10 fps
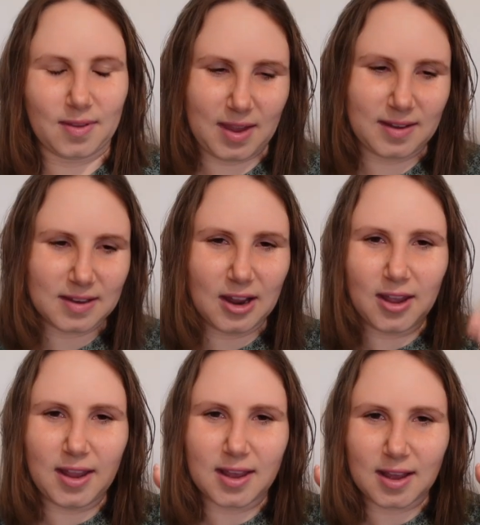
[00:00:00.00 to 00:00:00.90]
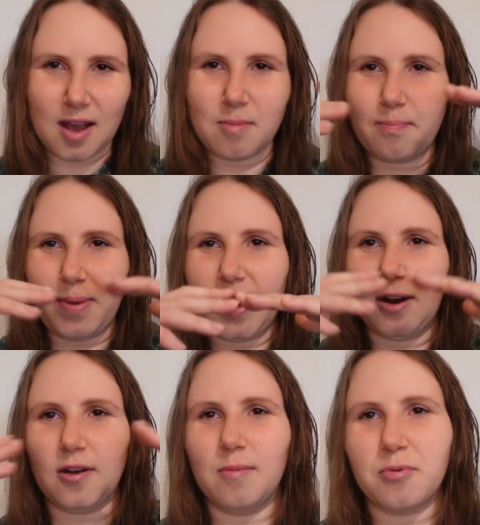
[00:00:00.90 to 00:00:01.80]
it's like being
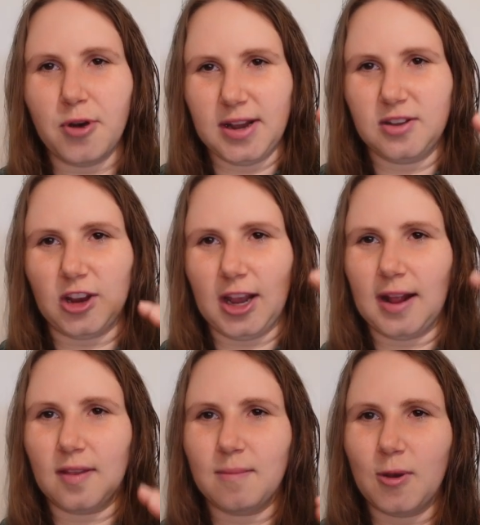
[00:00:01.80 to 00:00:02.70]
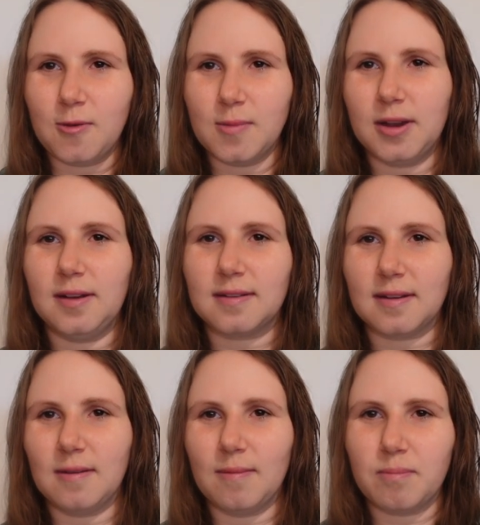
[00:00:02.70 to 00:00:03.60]
on a bridge. And at the moment,
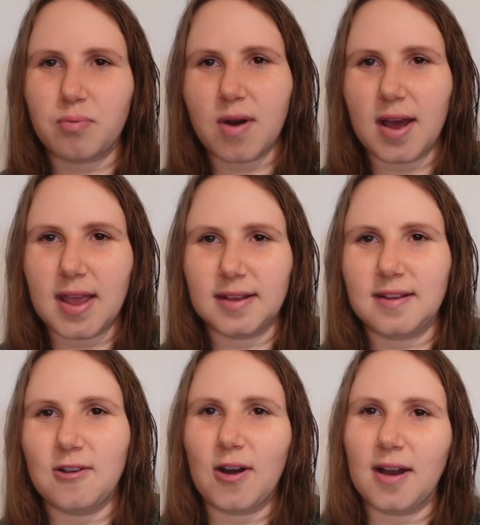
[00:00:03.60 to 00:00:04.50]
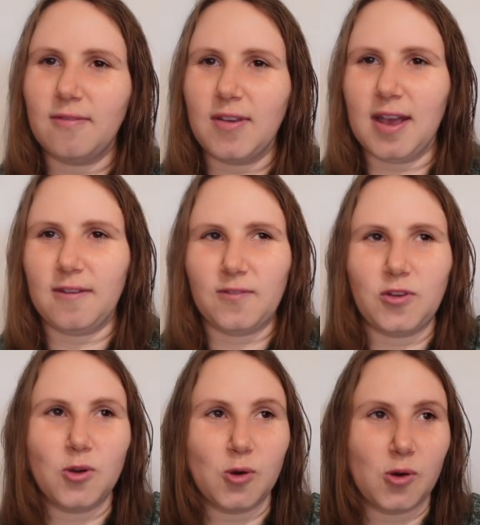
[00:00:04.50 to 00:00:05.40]
prior to your IVF,
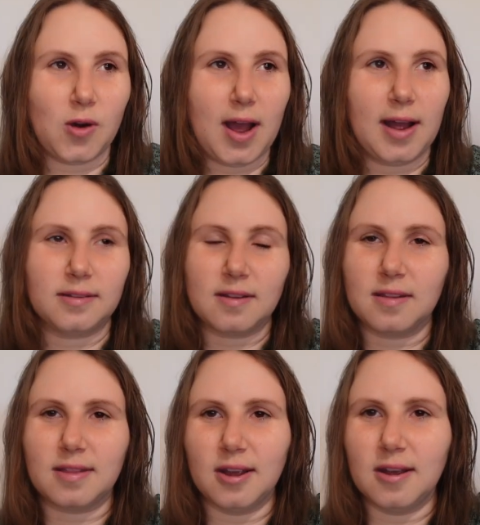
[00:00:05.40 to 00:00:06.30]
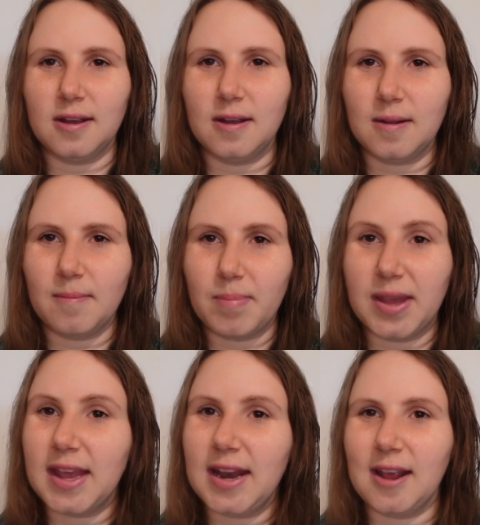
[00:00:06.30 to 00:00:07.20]
you're at the
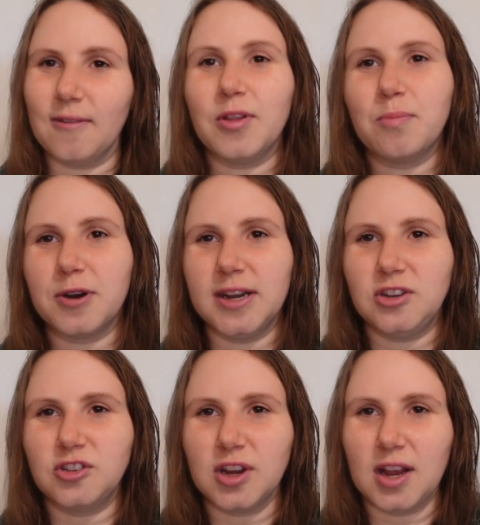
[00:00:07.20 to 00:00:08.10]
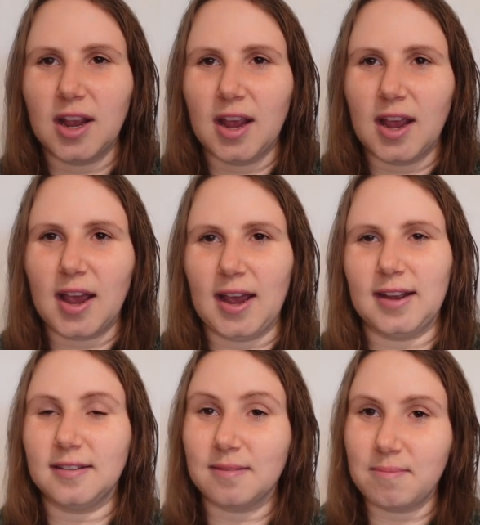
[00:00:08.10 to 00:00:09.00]
beginning of the bridge,
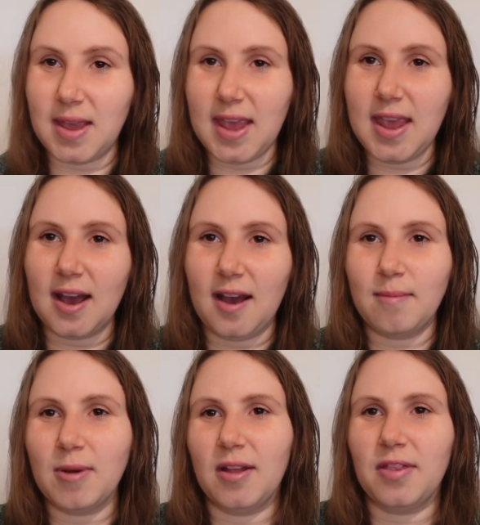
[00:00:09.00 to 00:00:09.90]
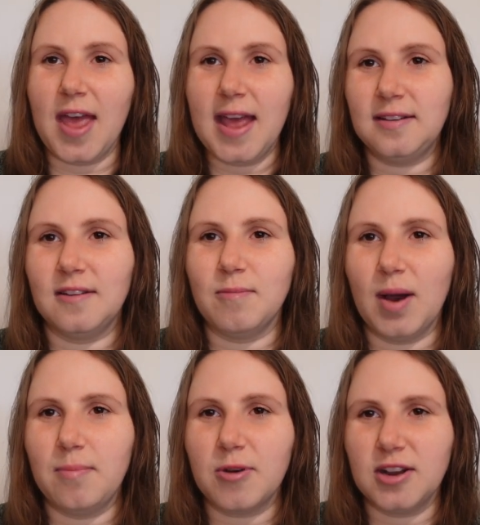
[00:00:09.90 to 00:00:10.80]
and me, I'm at the end of
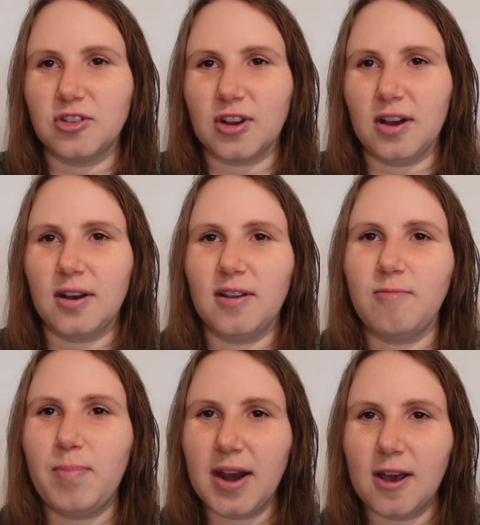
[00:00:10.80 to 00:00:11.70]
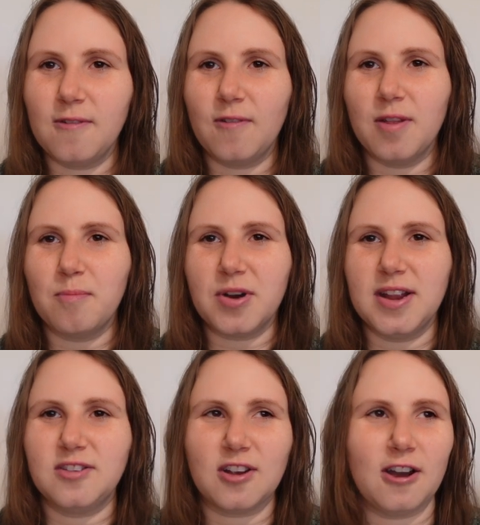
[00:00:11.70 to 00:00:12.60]
my bridge. I've been over the
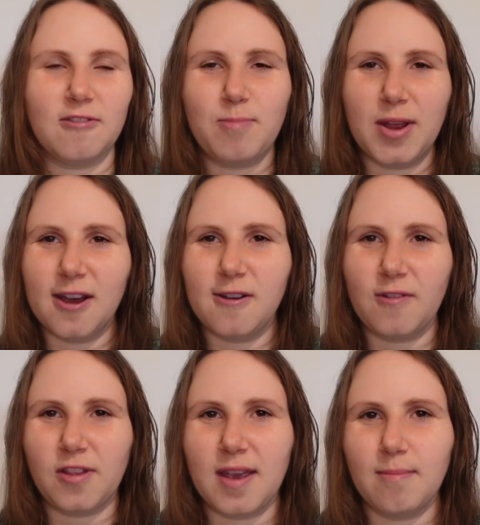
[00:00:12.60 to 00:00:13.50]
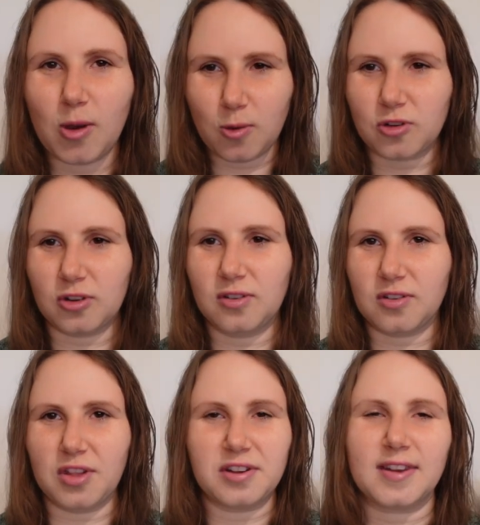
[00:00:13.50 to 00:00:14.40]
bridge, I've been over the
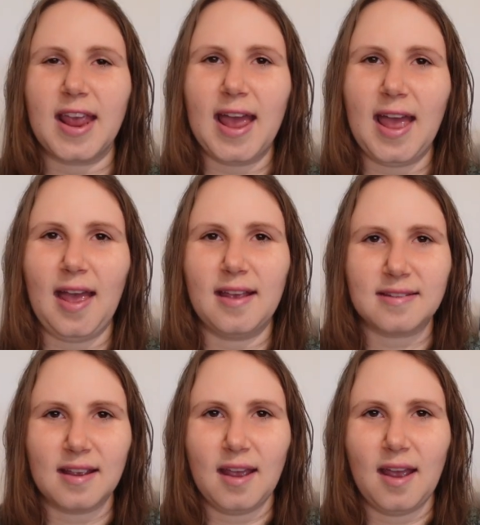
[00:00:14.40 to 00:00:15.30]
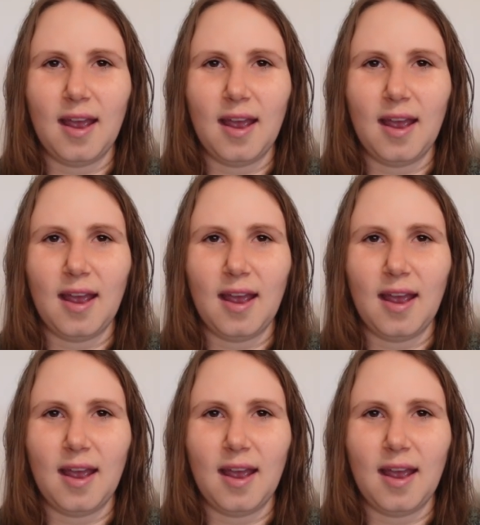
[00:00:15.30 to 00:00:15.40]
emotions, the scares